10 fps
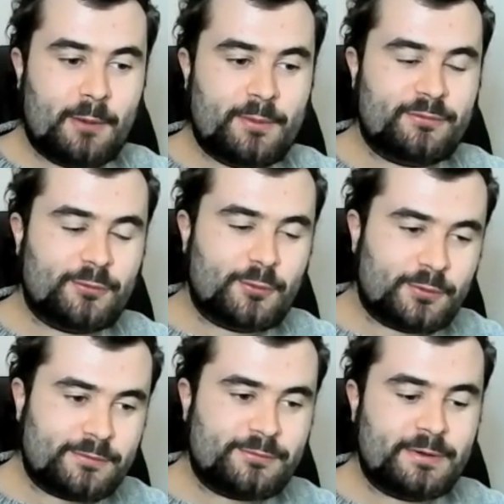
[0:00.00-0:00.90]
We've
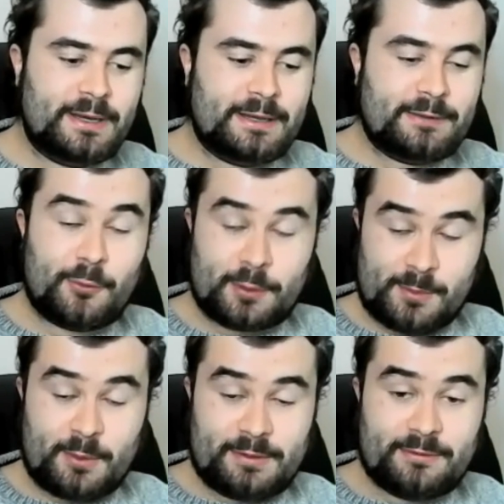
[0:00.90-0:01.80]
sort of talked
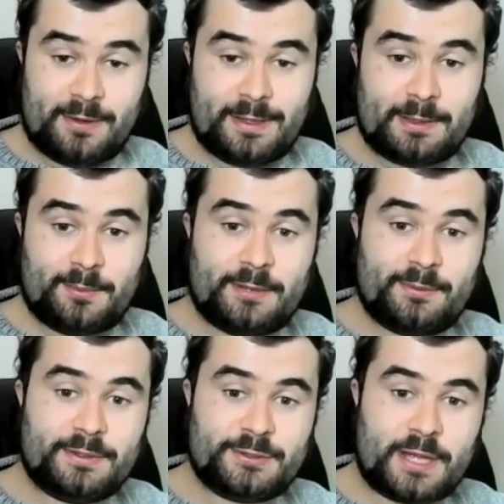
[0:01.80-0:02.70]
about this a little bit
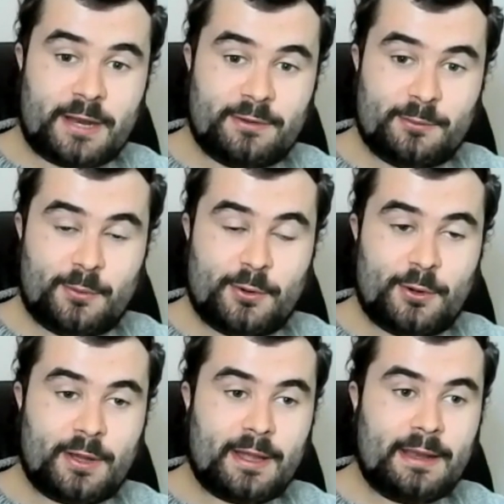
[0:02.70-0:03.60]
with the charity
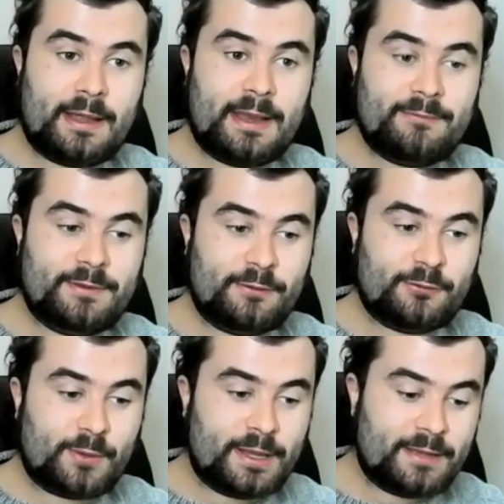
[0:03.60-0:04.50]
work and, and
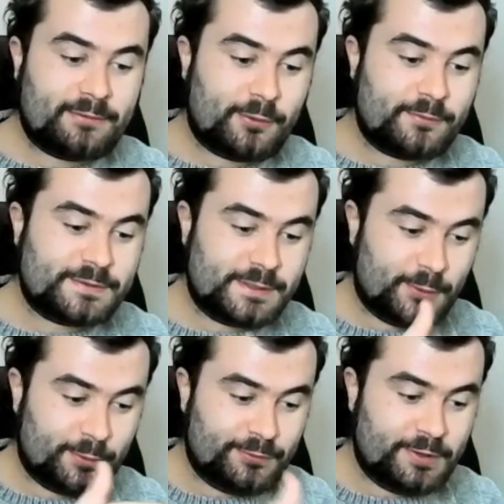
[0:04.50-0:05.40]
everything. So I guess you obviously
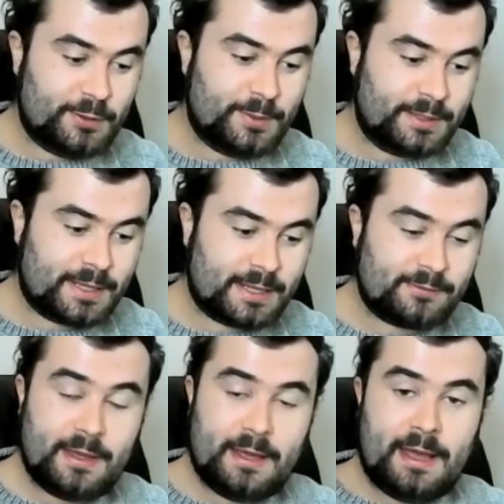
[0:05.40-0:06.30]
you're continuing that.